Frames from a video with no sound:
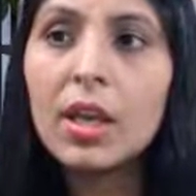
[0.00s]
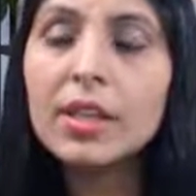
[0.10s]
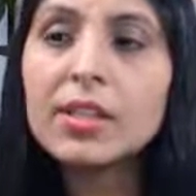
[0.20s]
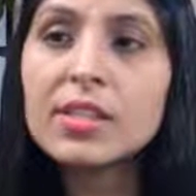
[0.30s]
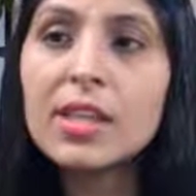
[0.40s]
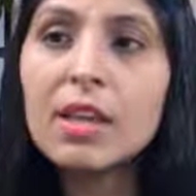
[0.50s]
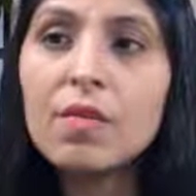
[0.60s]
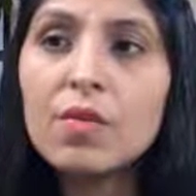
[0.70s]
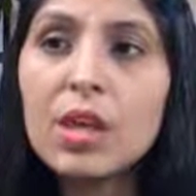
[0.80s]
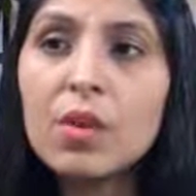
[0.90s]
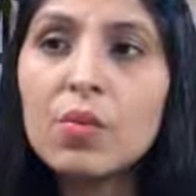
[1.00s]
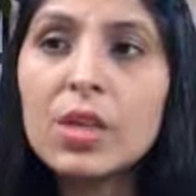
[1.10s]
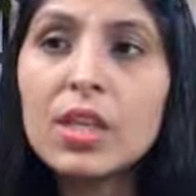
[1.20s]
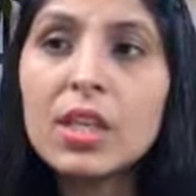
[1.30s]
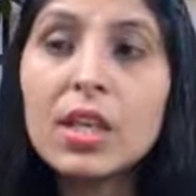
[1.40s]
In the same way,
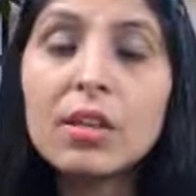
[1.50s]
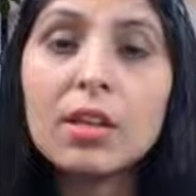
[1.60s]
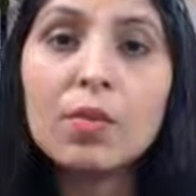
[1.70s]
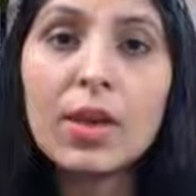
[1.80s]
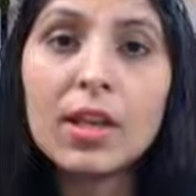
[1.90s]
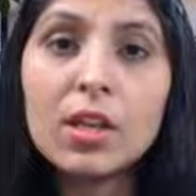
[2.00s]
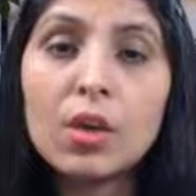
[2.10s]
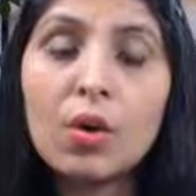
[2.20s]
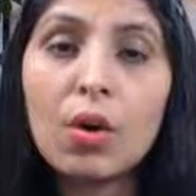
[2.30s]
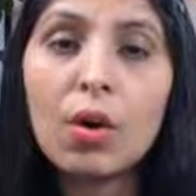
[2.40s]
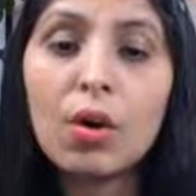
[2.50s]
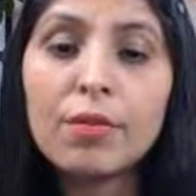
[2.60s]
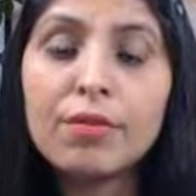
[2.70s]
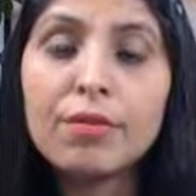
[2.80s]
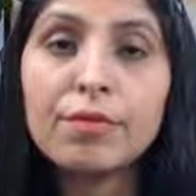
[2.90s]
we need the value
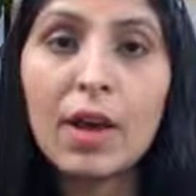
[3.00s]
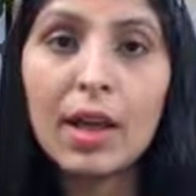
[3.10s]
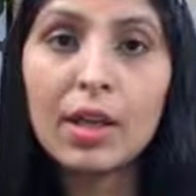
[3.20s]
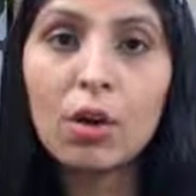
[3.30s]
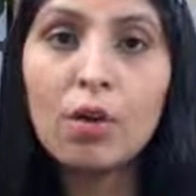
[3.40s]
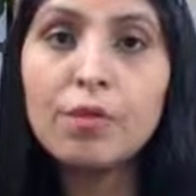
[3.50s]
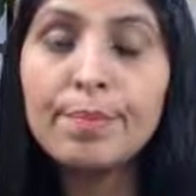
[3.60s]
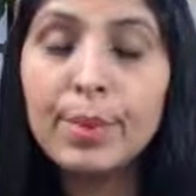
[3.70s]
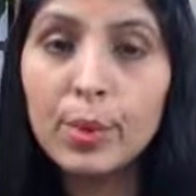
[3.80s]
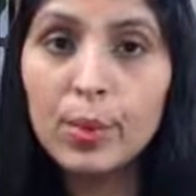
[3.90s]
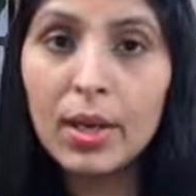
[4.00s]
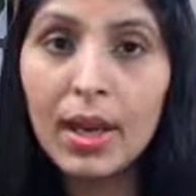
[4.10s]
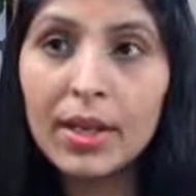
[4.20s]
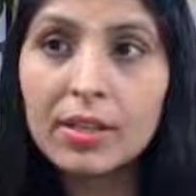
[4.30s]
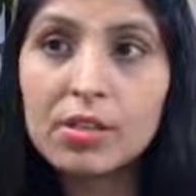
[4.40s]
of y of blue
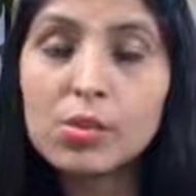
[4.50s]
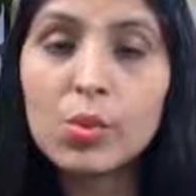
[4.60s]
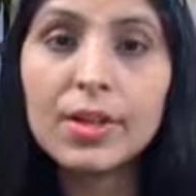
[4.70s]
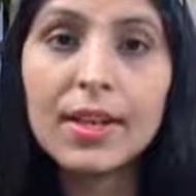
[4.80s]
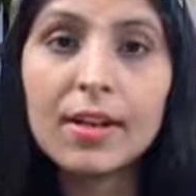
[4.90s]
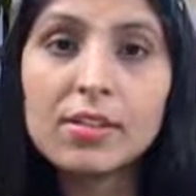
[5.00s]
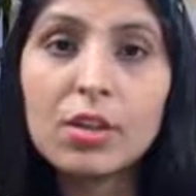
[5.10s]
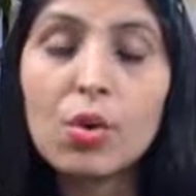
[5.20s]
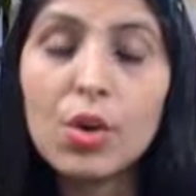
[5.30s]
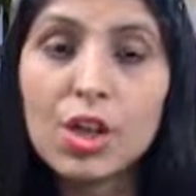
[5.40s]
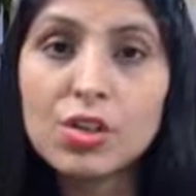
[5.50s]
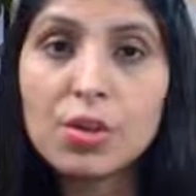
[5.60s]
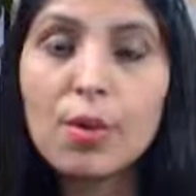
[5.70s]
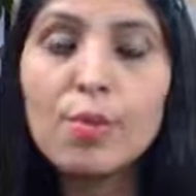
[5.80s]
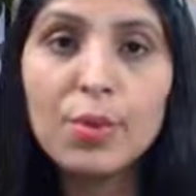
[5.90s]
line. This will tell us a
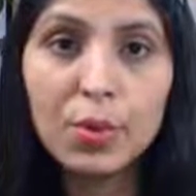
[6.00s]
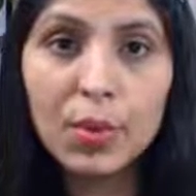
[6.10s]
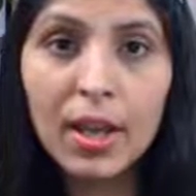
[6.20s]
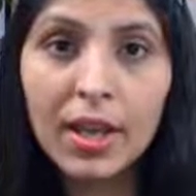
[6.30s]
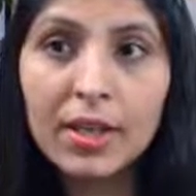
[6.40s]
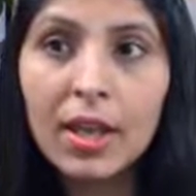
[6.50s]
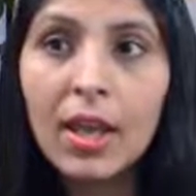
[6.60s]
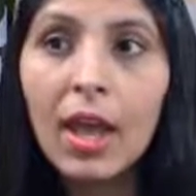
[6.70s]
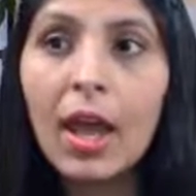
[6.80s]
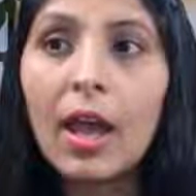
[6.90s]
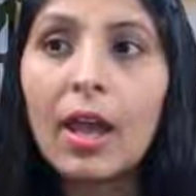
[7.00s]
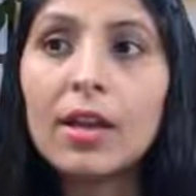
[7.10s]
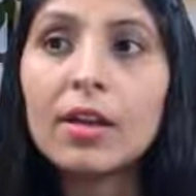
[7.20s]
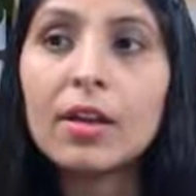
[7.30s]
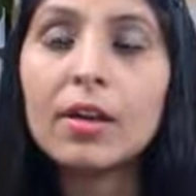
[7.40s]
location of blue line,
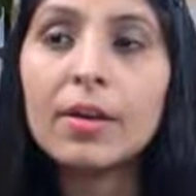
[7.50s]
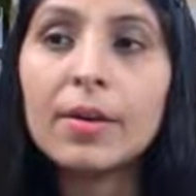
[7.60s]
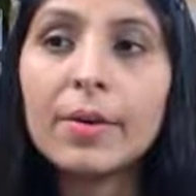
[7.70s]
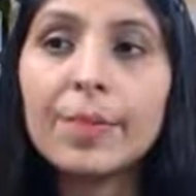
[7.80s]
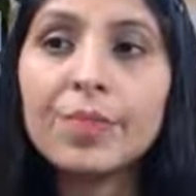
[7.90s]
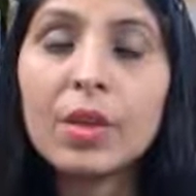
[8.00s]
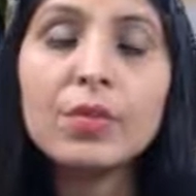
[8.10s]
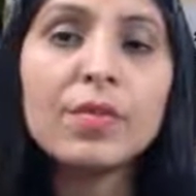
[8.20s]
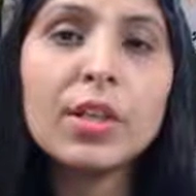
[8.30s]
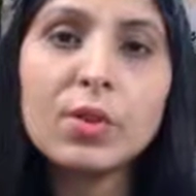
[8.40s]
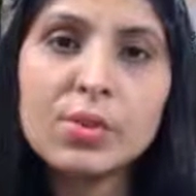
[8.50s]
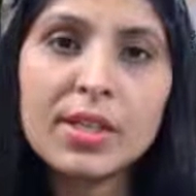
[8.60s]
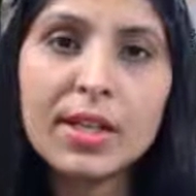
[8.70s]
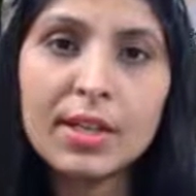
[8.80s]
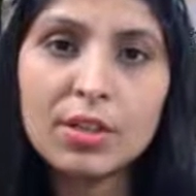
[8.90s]
and we will use
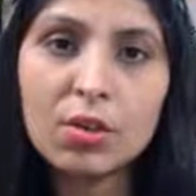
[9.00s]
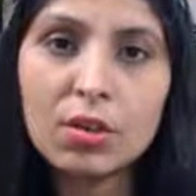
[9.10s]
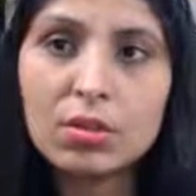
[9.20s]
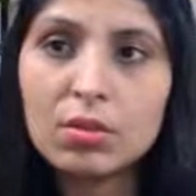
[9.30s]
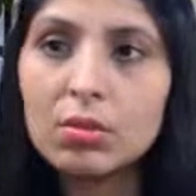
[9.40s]
it later also.